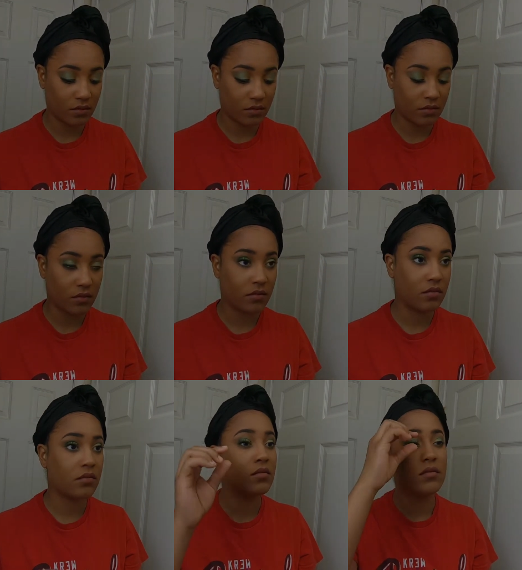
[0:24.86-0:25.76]

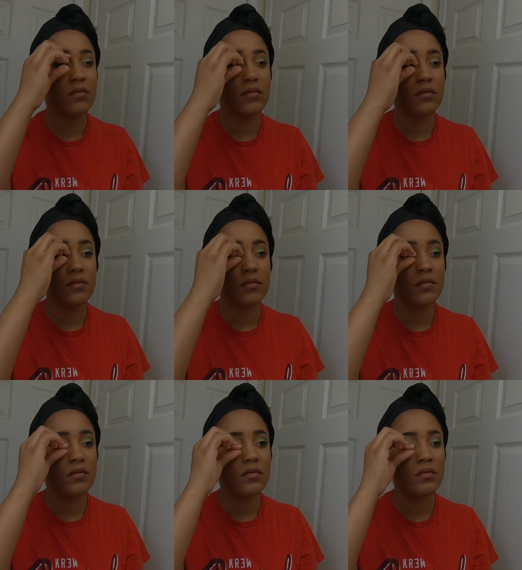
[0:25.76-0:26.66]

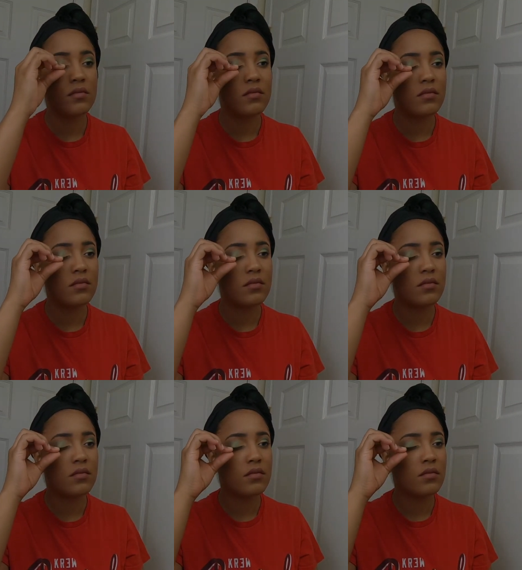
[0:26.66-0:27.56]

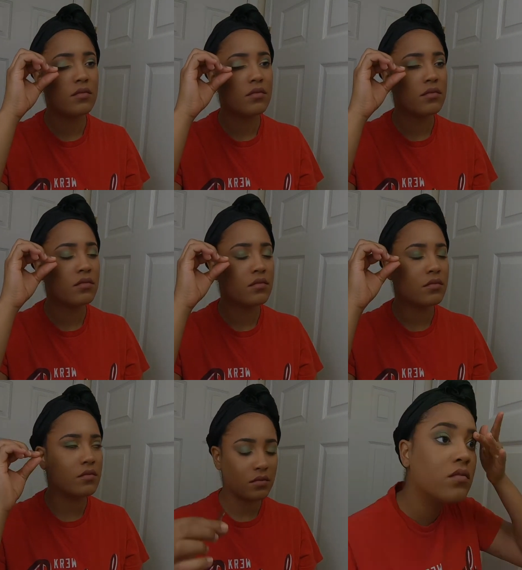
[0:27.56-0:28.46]

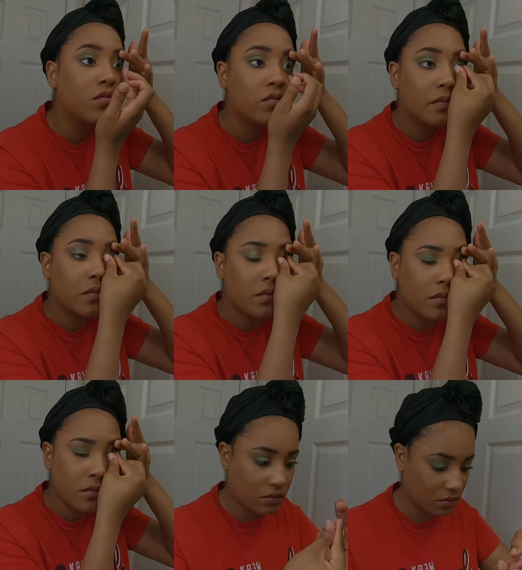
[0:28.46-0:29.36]
Nobody speaks.